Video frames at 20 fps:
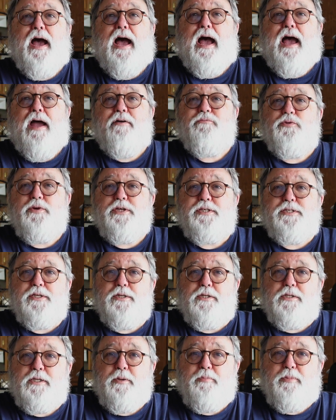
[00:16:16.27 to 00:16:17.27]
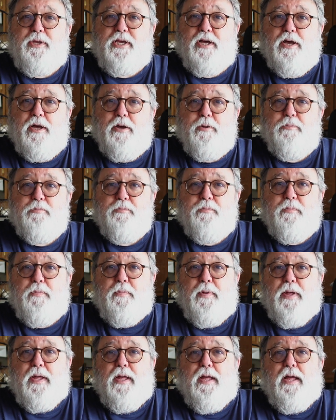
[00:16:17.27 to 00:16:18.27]
I've recently
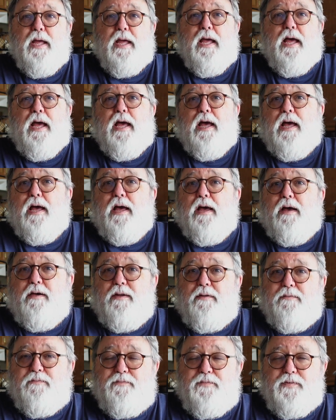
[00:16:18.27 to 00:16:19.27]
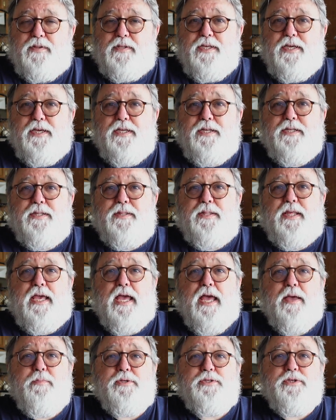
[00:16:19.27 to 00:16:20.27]
become an affiliate in the
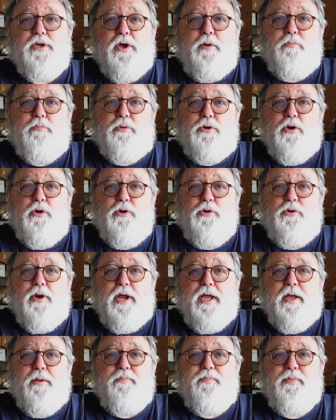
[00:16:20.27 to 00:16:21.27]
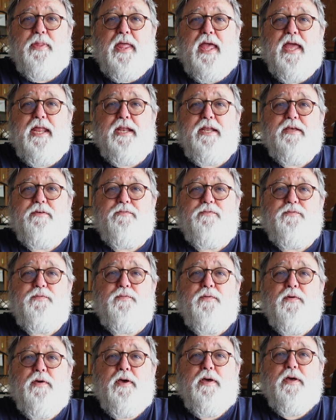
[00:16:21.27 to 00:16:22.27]
Amazon program, and
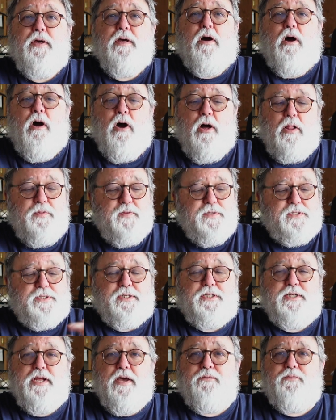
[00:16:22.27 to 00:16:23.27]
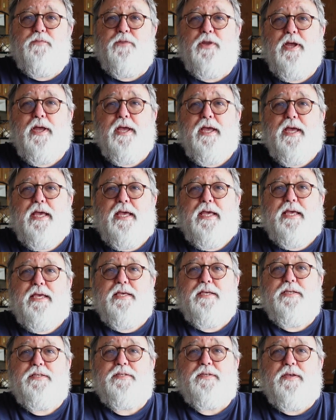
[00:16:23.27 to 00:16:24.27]
if all the stuff
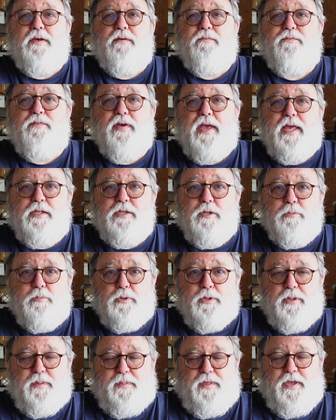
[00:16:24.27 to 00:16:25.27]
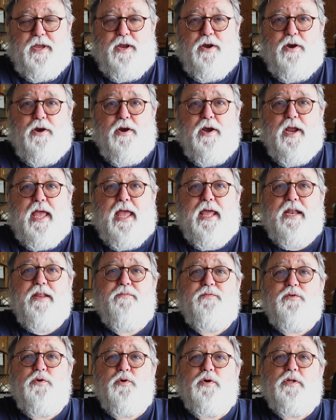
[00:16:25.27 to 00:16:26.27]
is available there, and
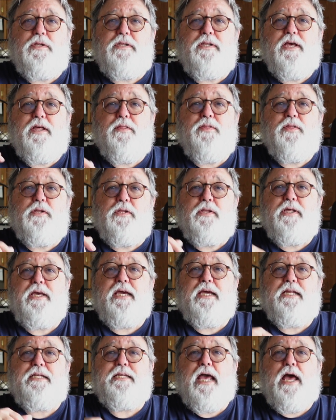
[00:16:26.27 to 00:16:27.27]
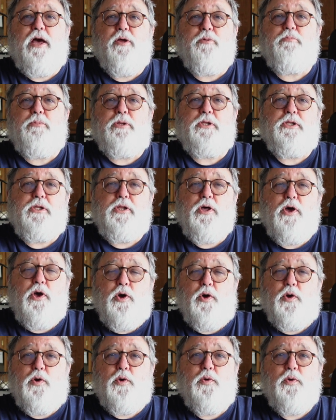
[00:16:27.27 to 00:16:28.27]
if you click the link down
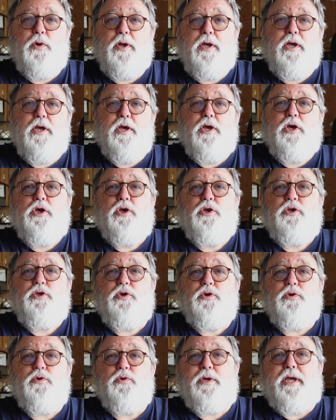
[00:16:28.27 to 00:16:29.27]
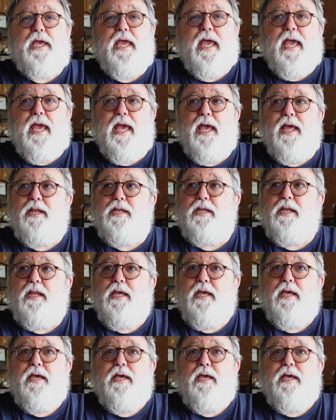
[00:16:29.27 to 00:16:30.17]
below, you can